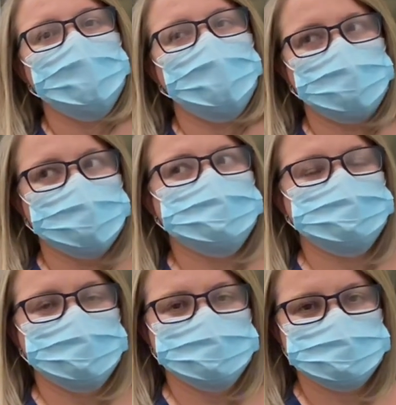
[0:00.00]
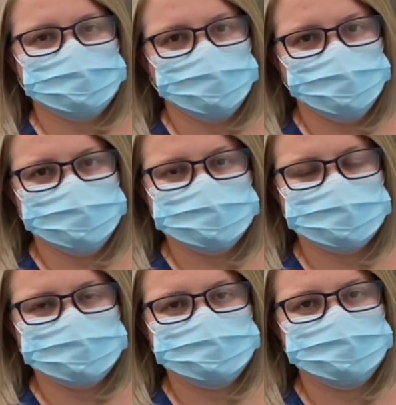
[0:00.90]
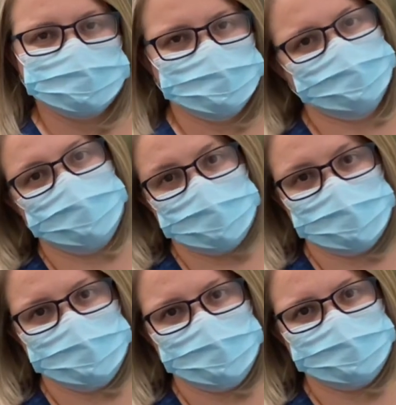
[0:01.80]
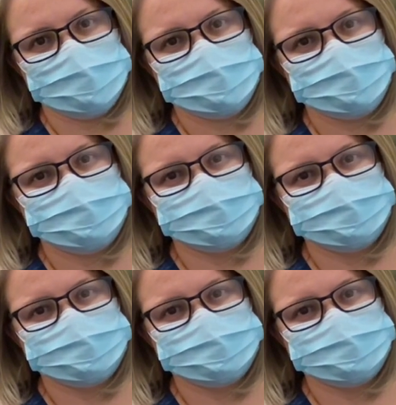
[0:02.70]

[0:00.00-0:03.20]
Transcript: or as well as your COVID test within 48 hours.